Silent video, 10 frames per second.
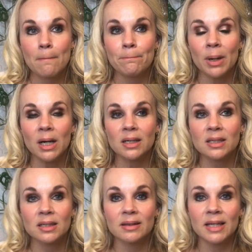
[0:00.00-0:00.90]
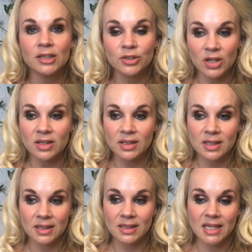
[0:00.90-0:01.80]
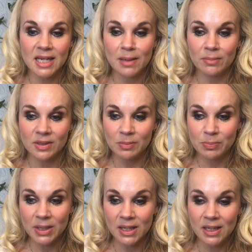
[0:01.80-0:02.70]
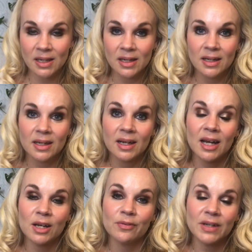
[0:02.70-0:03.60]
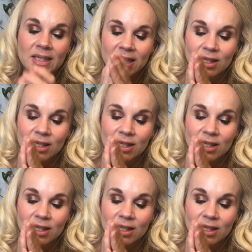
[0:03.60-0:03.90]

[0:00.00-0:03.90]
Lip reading: but there does seem to be an affinity.